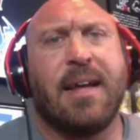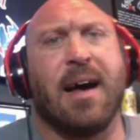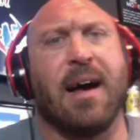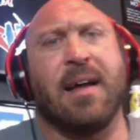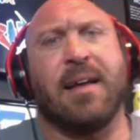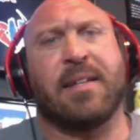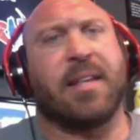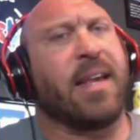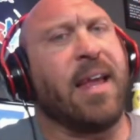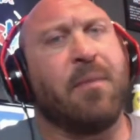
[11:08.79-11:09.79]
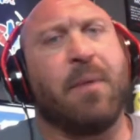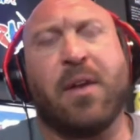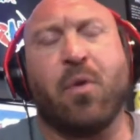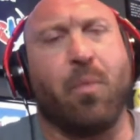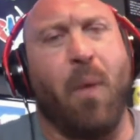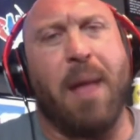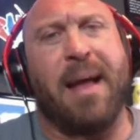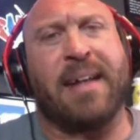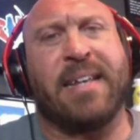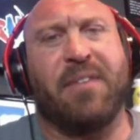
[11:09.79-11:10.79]
It's again, when I do a
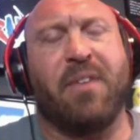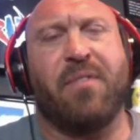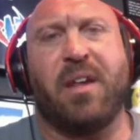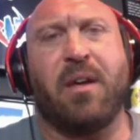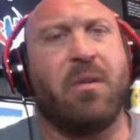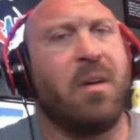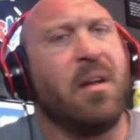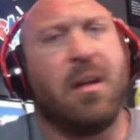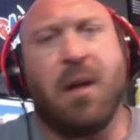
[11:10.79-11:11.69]
Ryback TV video,